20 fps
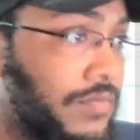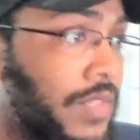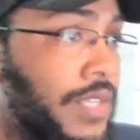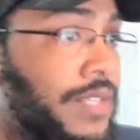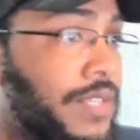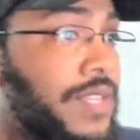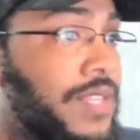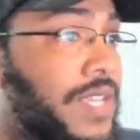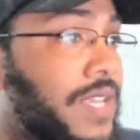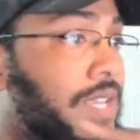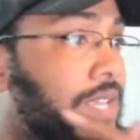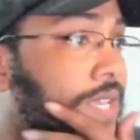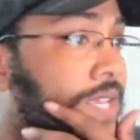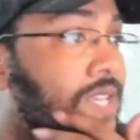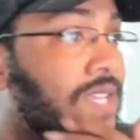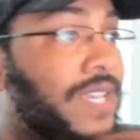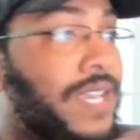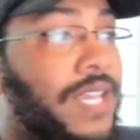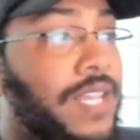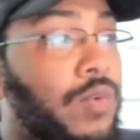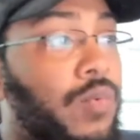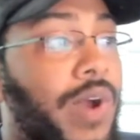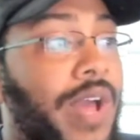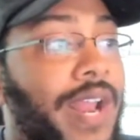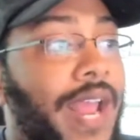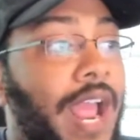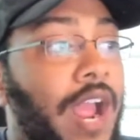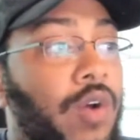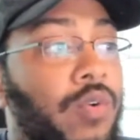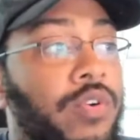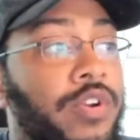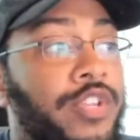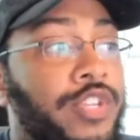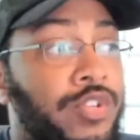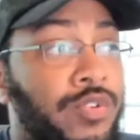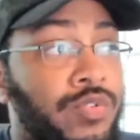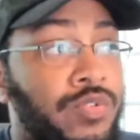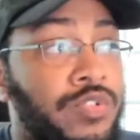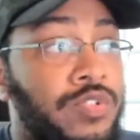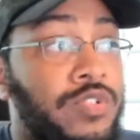The kilowatt hour
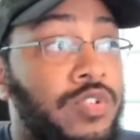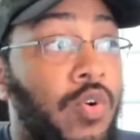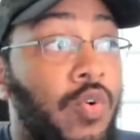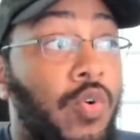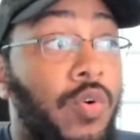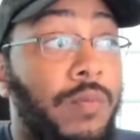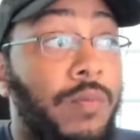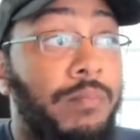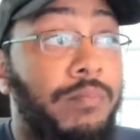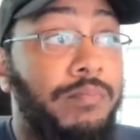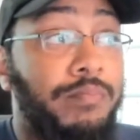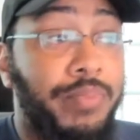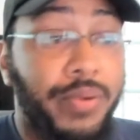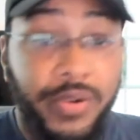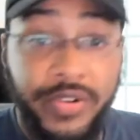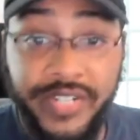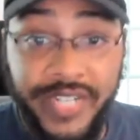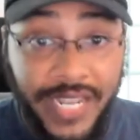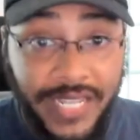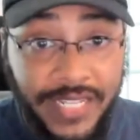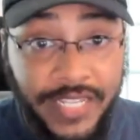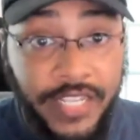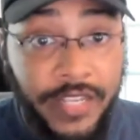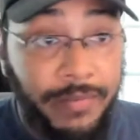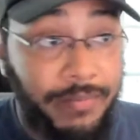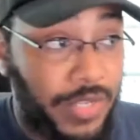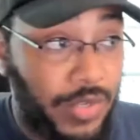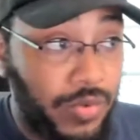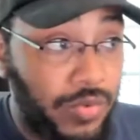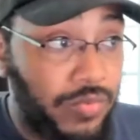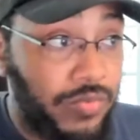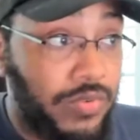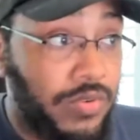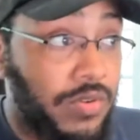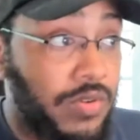used per daily commute,